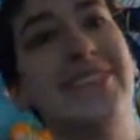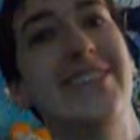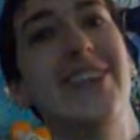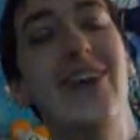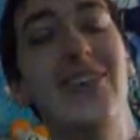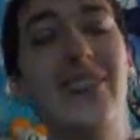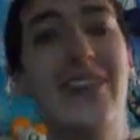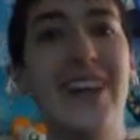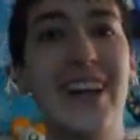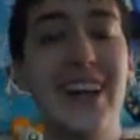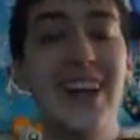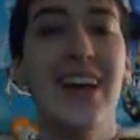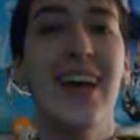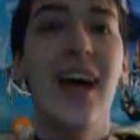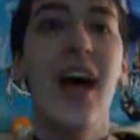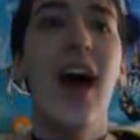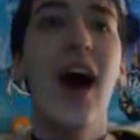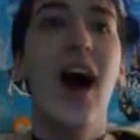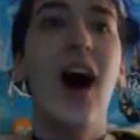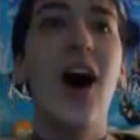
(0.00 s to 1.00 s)
No, I'm kidding.
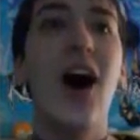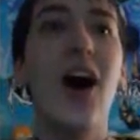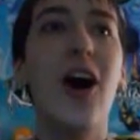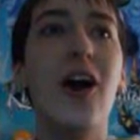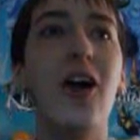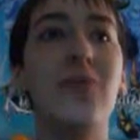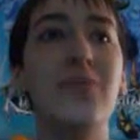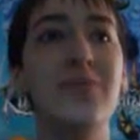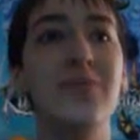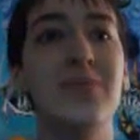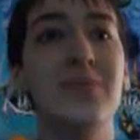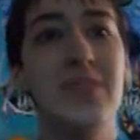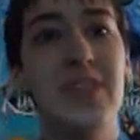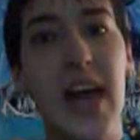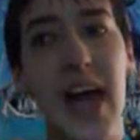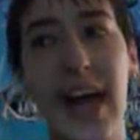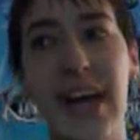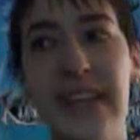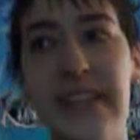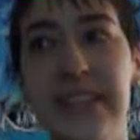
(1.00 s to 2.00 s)
Um,
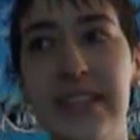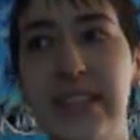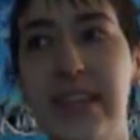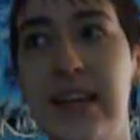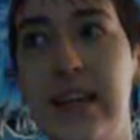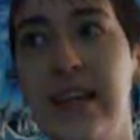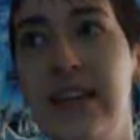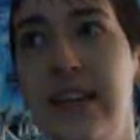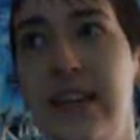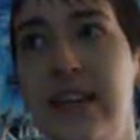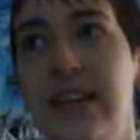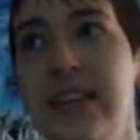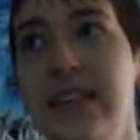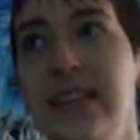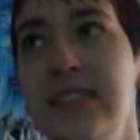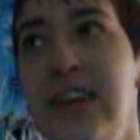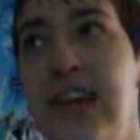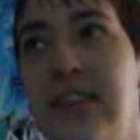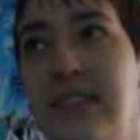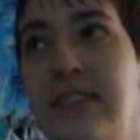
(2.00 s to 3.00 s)
and
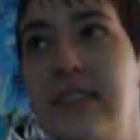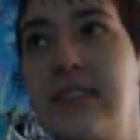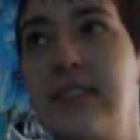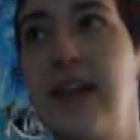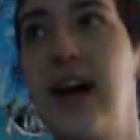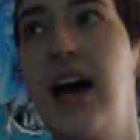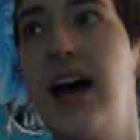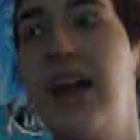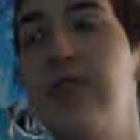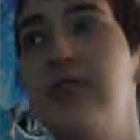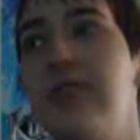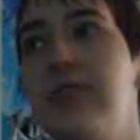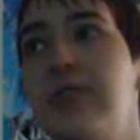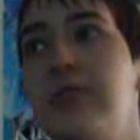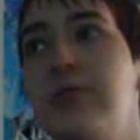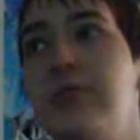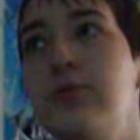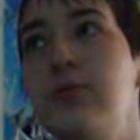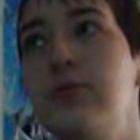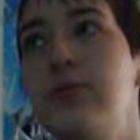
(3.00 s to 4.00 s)
yes, I don't
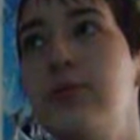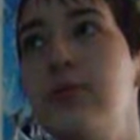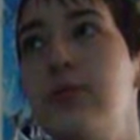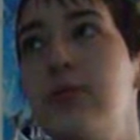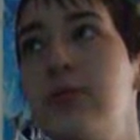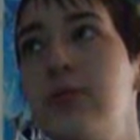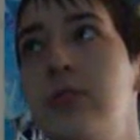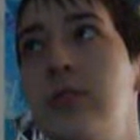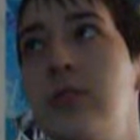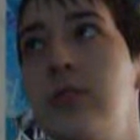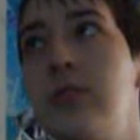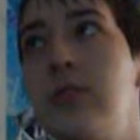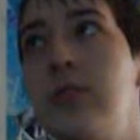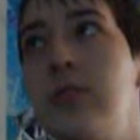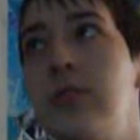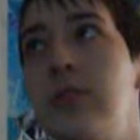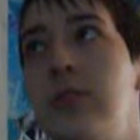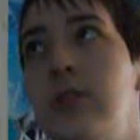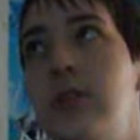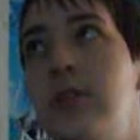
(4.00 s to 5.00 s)
know
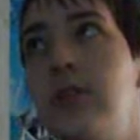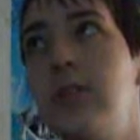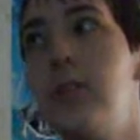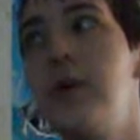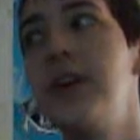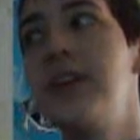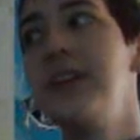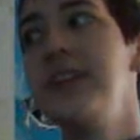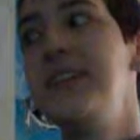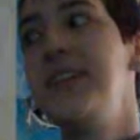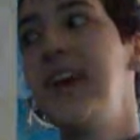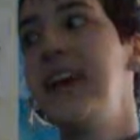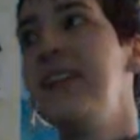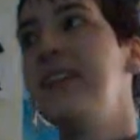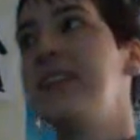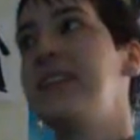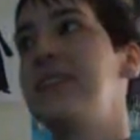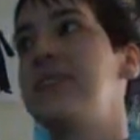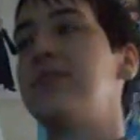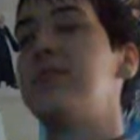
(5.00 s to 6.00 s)
what date
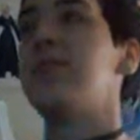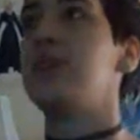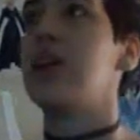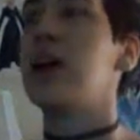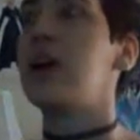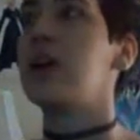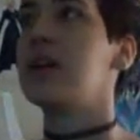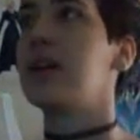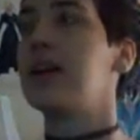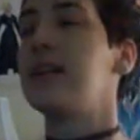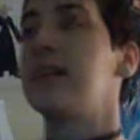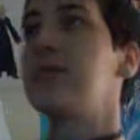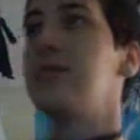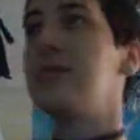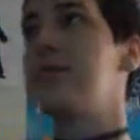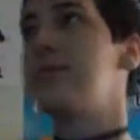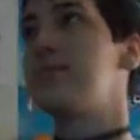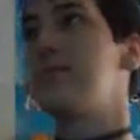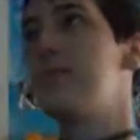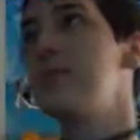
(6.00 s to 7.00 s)
this vlog is,
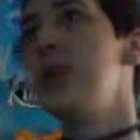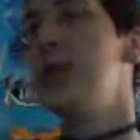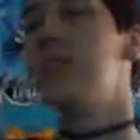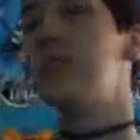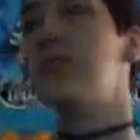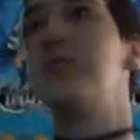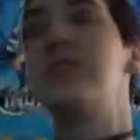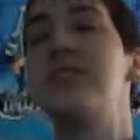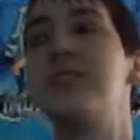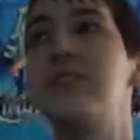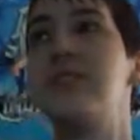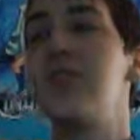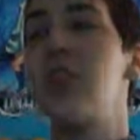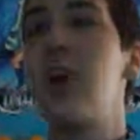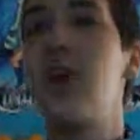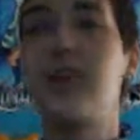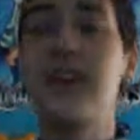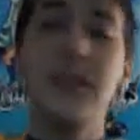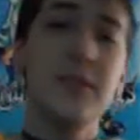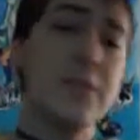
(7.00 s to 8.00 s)
what number this
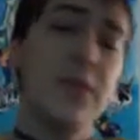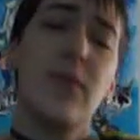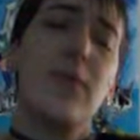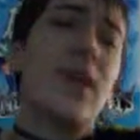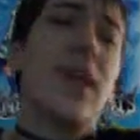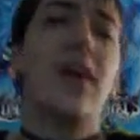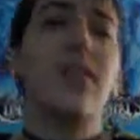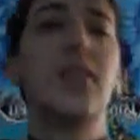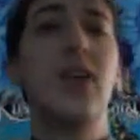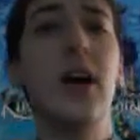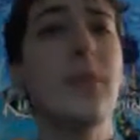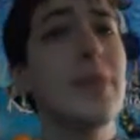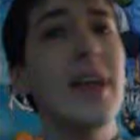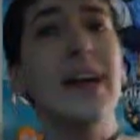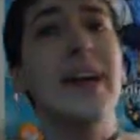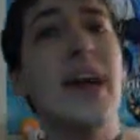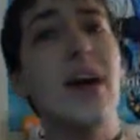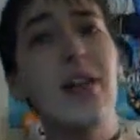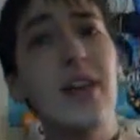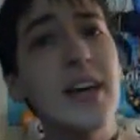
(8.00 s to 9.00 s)
vlog is, but whatever. I'm
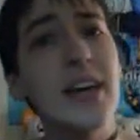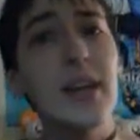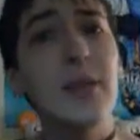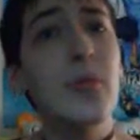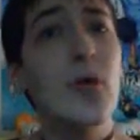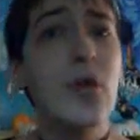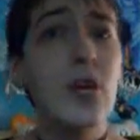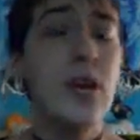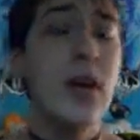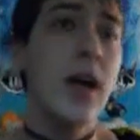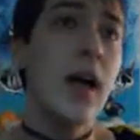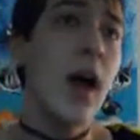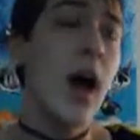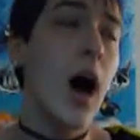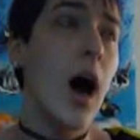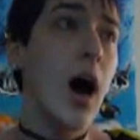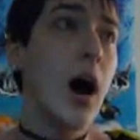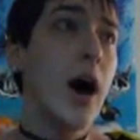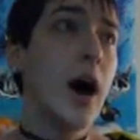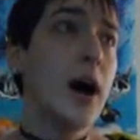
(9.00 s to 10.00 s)
not counting anymore.
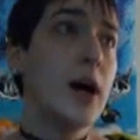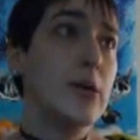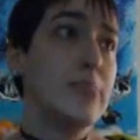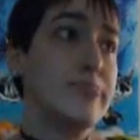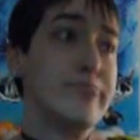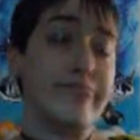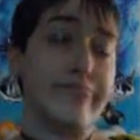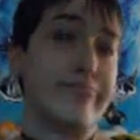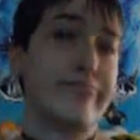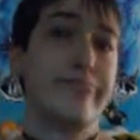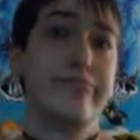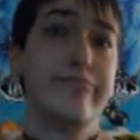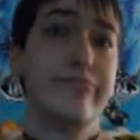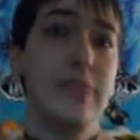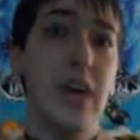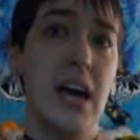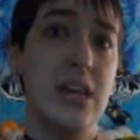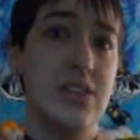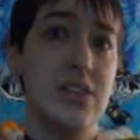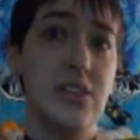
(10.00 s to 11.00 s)
Um,
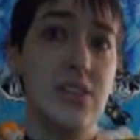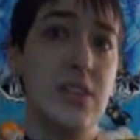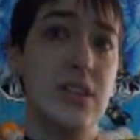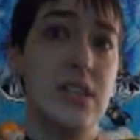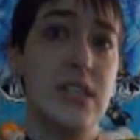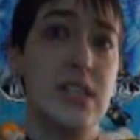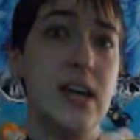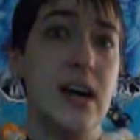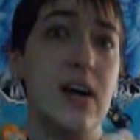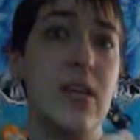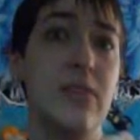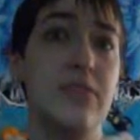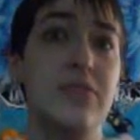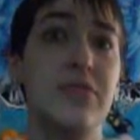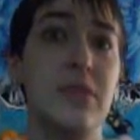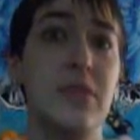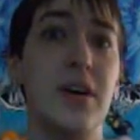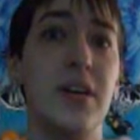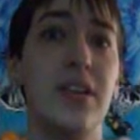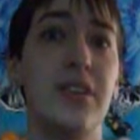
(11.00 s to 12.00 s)
as you could tell
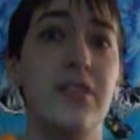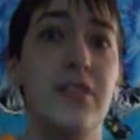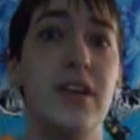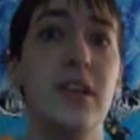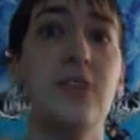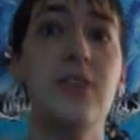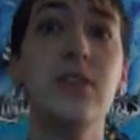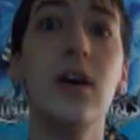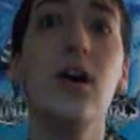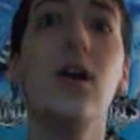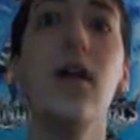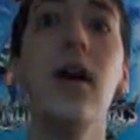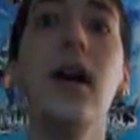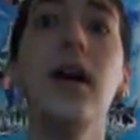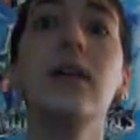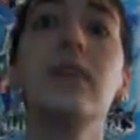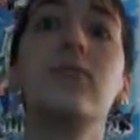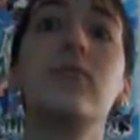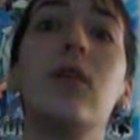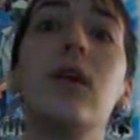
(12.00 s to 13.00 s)
from other videos. Oh,
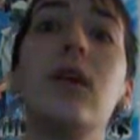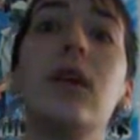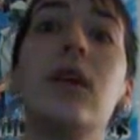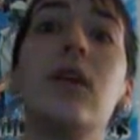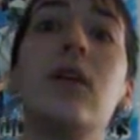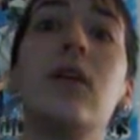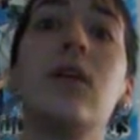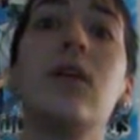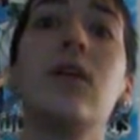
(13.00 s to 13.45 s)
hey, it's raining.